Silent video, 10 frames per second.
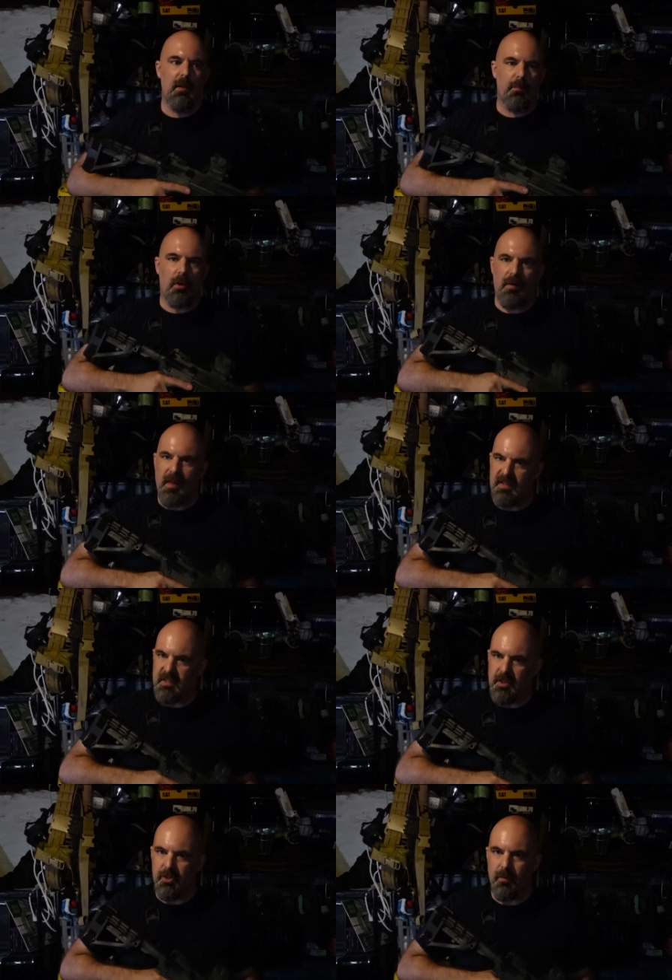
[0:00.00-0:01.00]
Part of that's
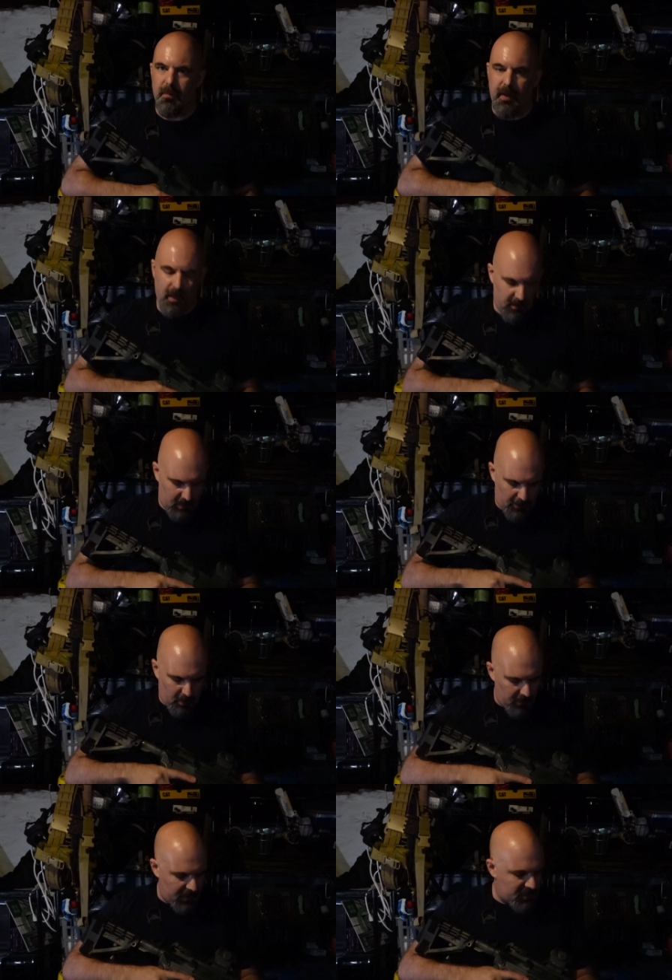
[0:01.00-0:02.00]
the issue with my gut, and
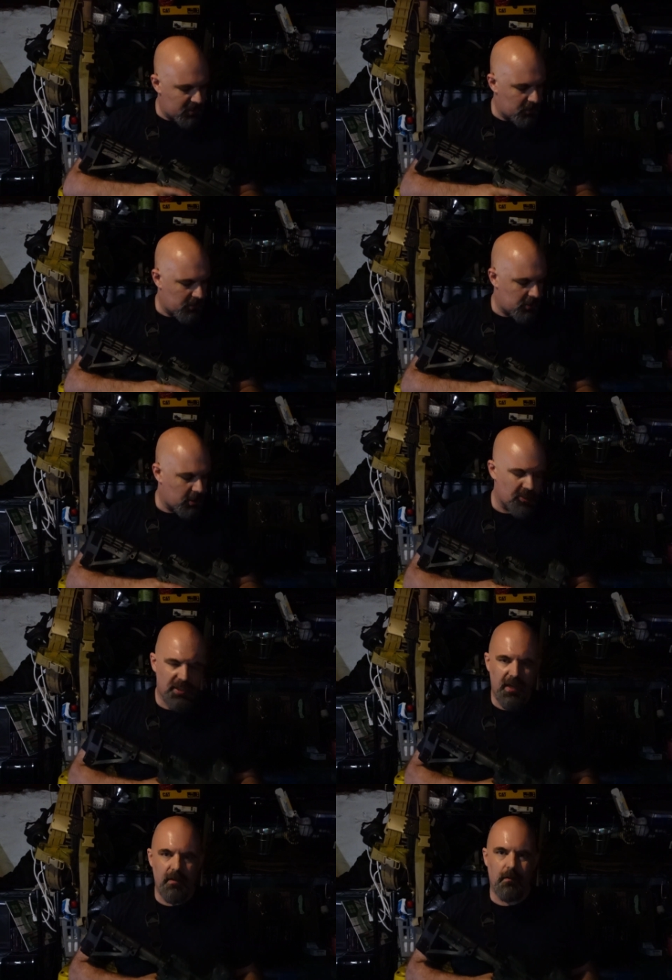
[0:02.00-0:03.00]
part of that's the issue with the charging
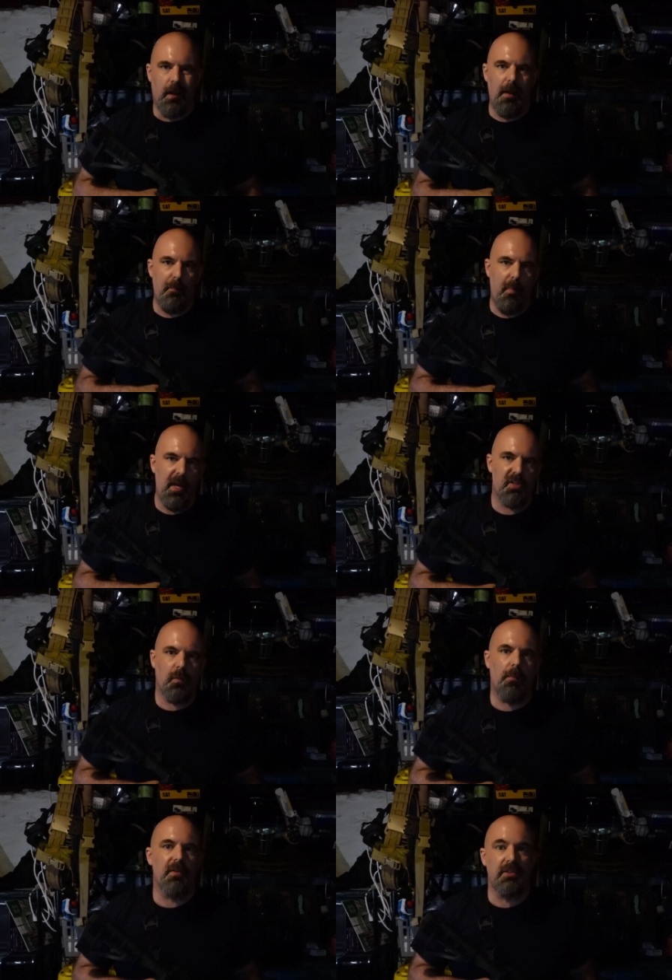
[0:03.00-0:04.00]
handle. I may
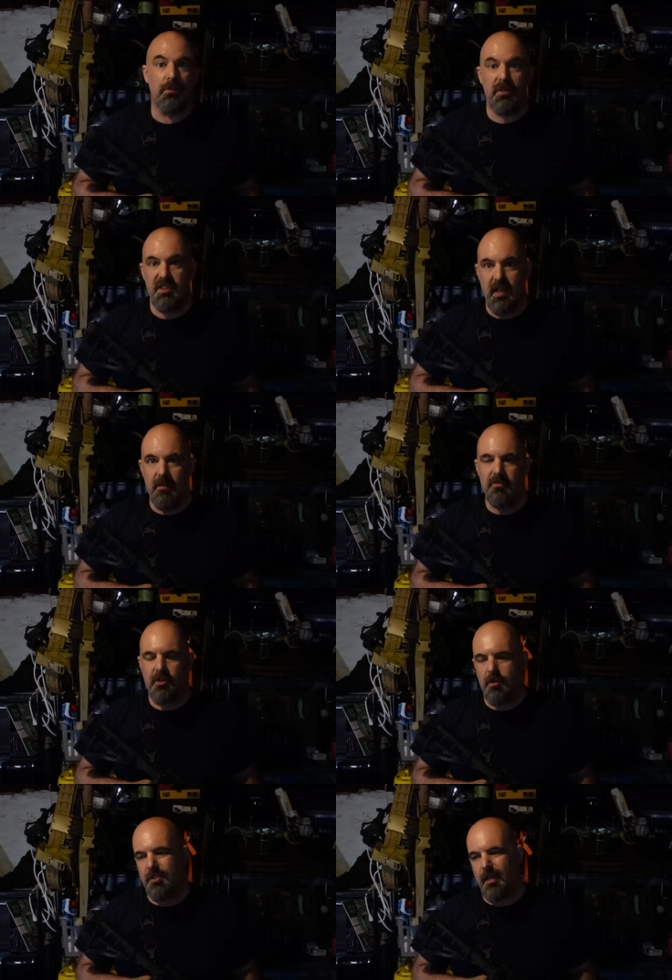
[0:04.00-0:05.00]
swap this to a standard
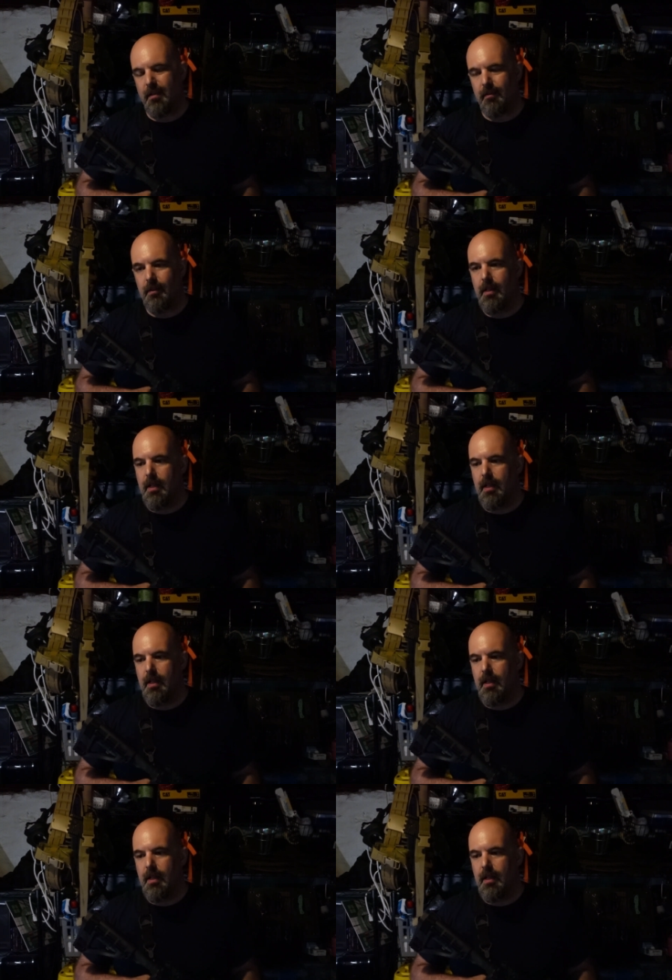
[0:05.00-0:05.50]
charging handle.